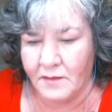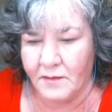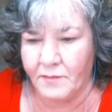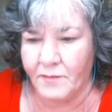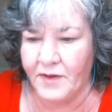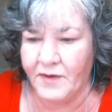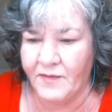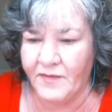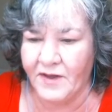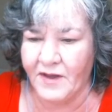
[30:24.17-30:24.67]

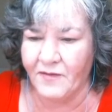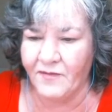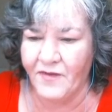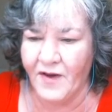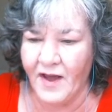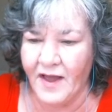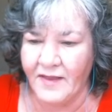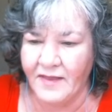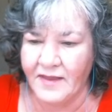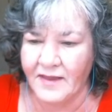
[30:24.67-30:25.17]
But if you can
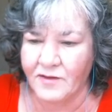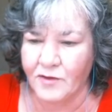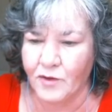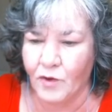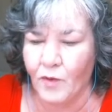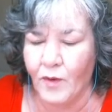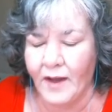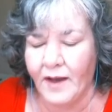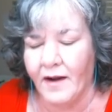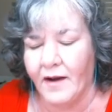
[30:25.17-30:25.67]
find this
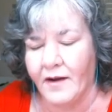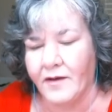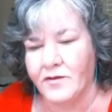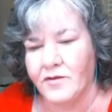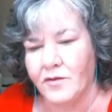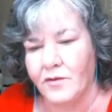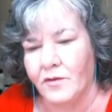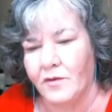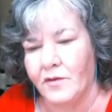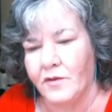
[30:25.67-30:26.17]
quick art
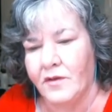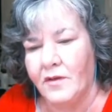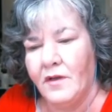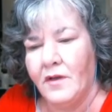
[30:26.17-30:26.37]
tool,